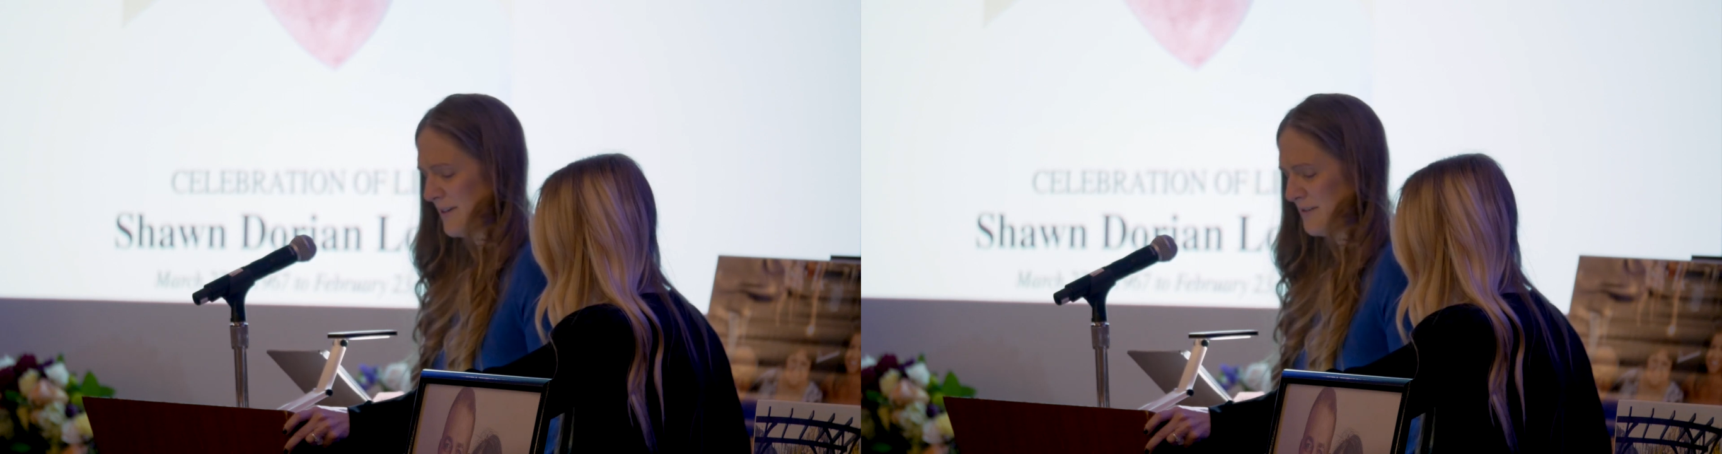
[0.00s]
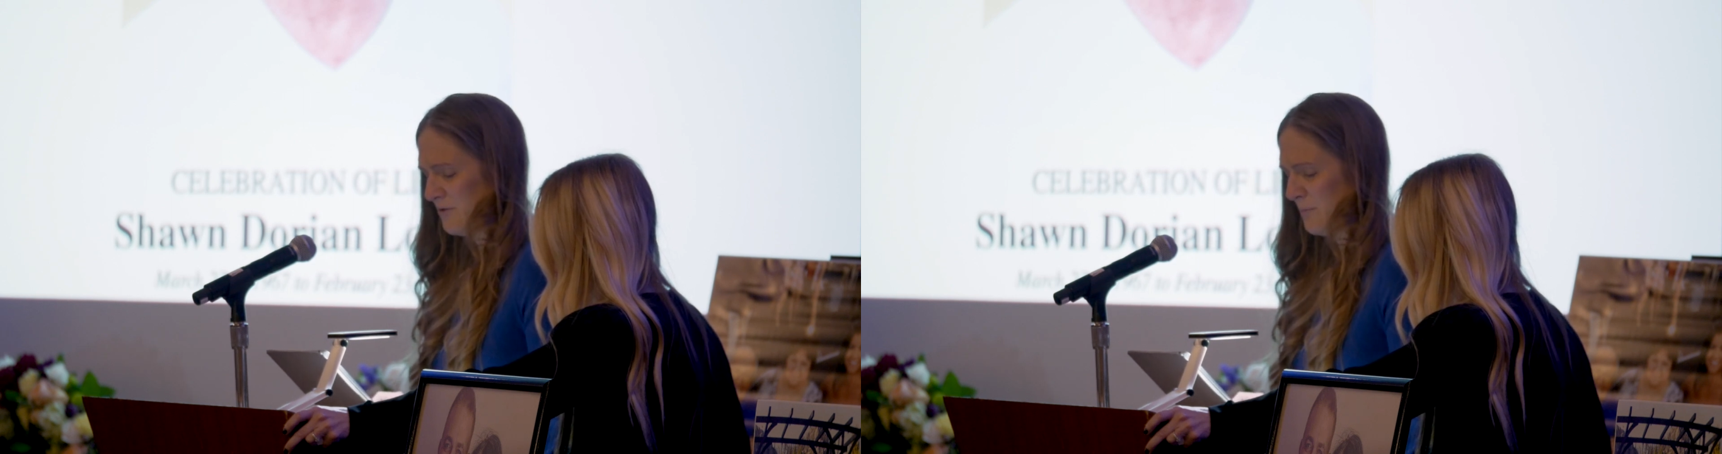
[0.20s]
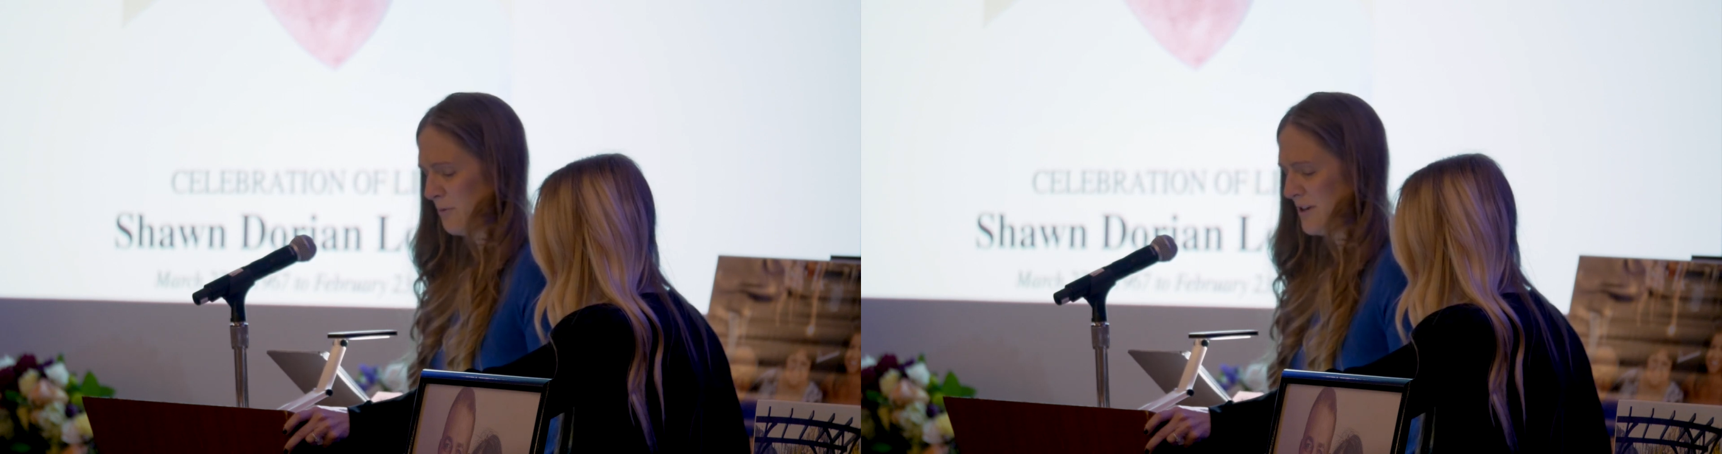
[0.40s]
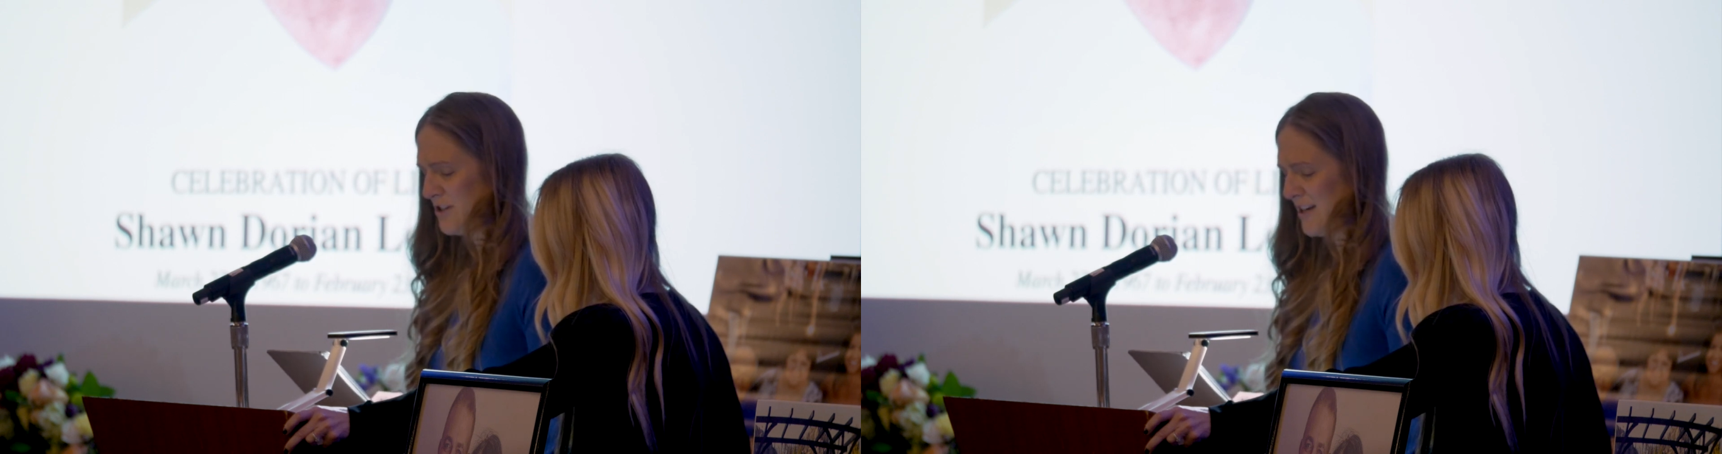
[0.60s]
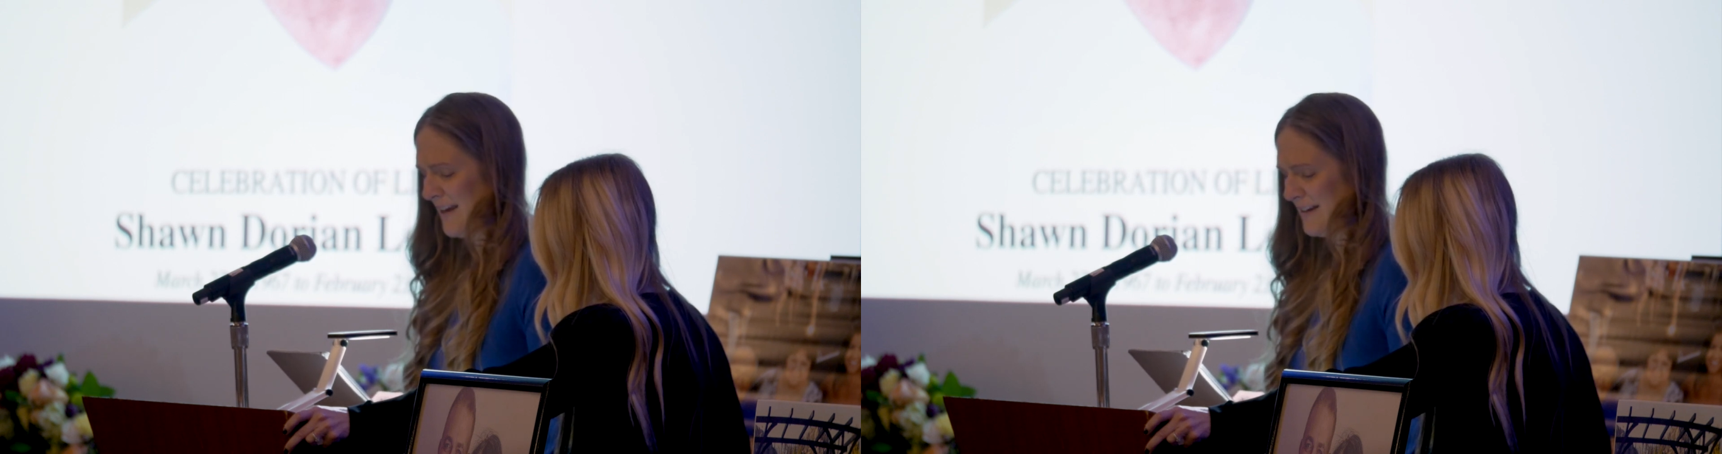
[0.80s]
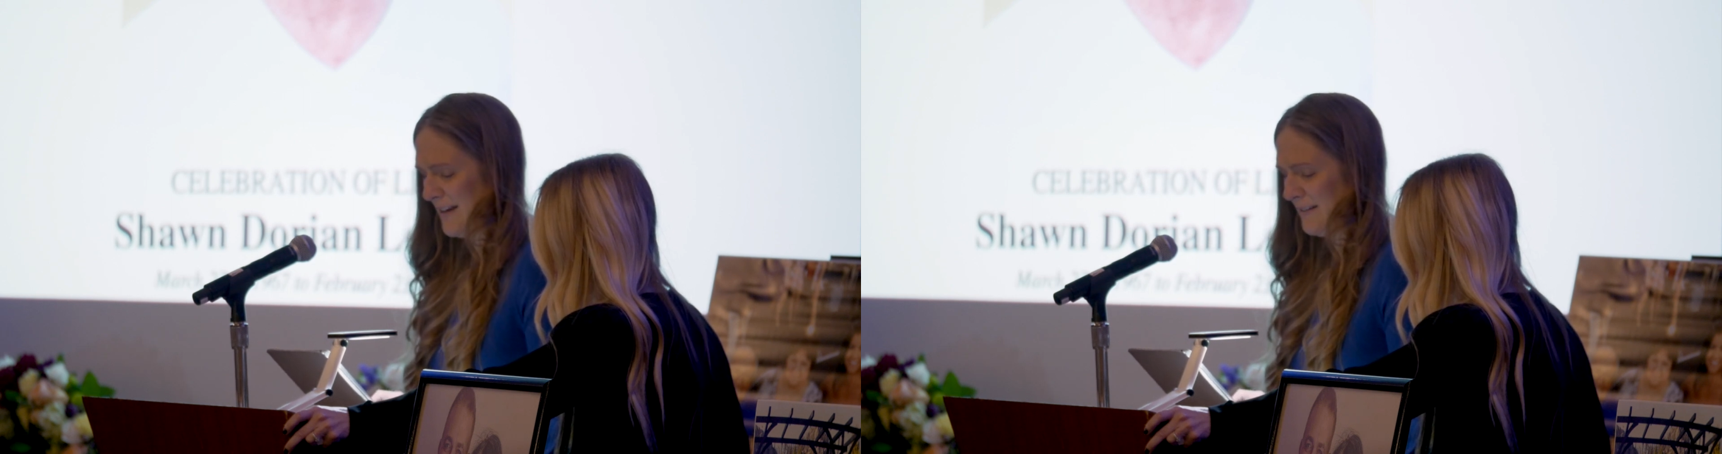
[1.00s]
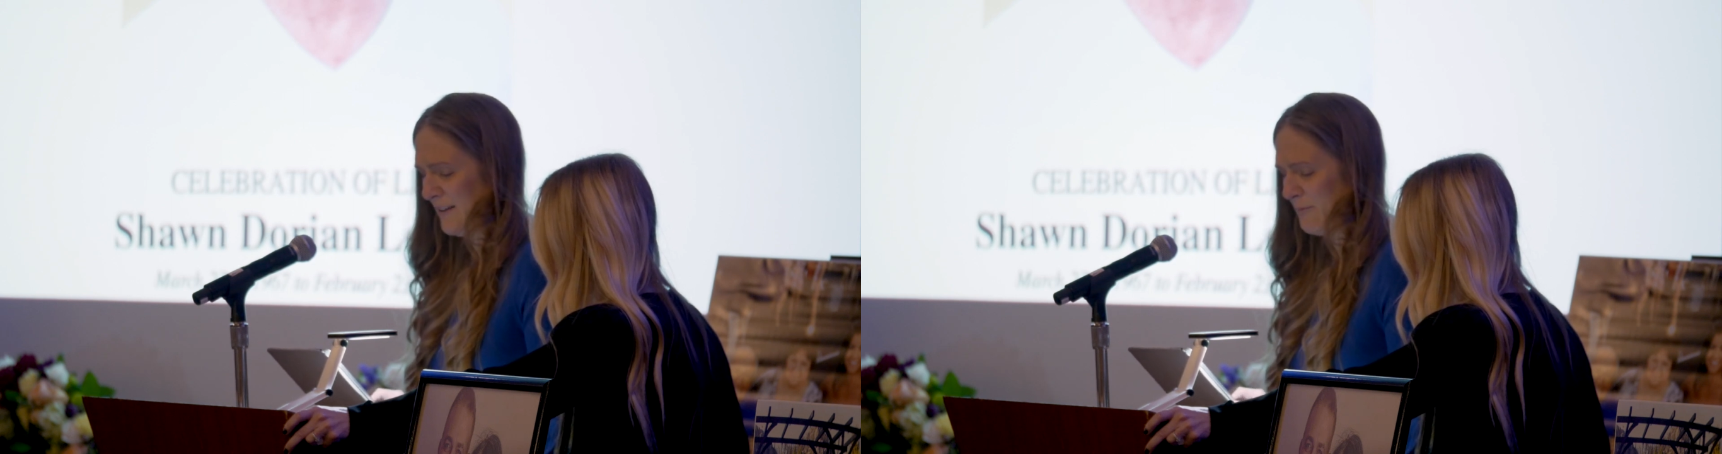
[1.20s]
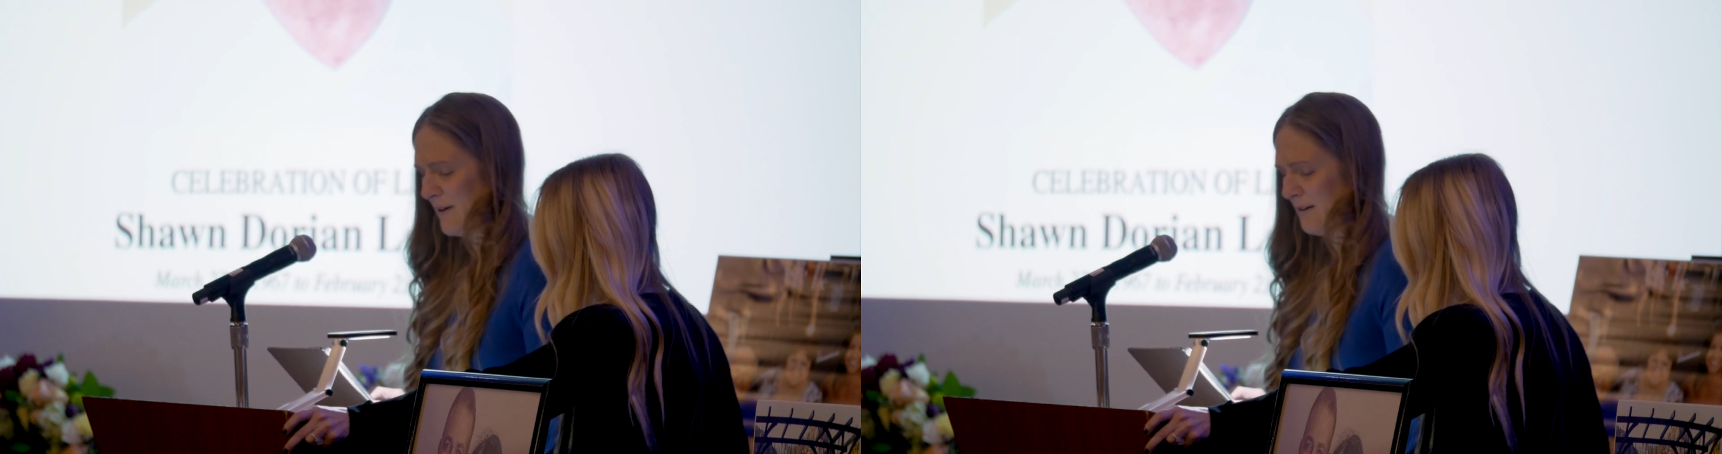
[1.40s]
us to appreciate and live